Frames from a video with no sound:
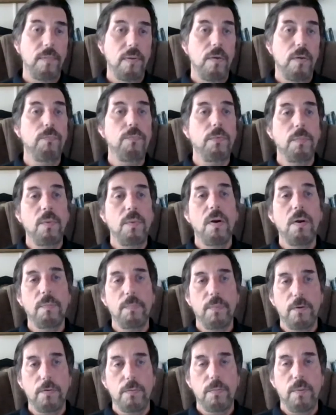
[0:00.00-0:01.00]
deal from our
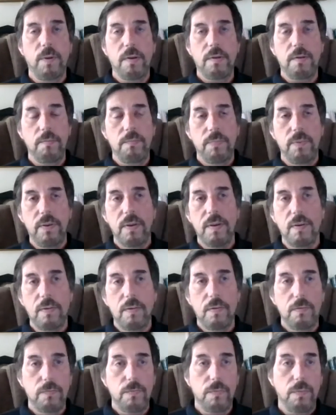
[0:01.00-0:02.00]
perspective
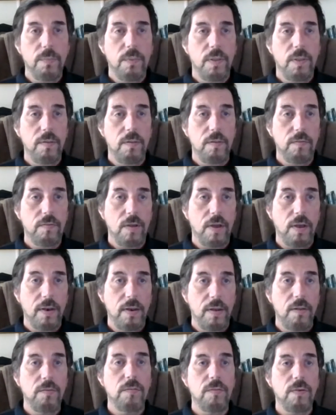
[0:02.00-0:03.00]
because, from the
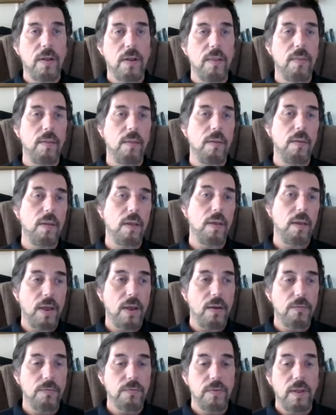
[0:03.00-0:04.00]
design end side of the
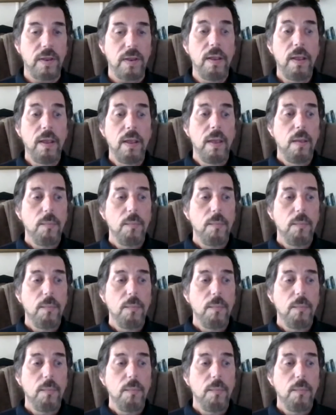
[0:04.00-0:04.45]
house, they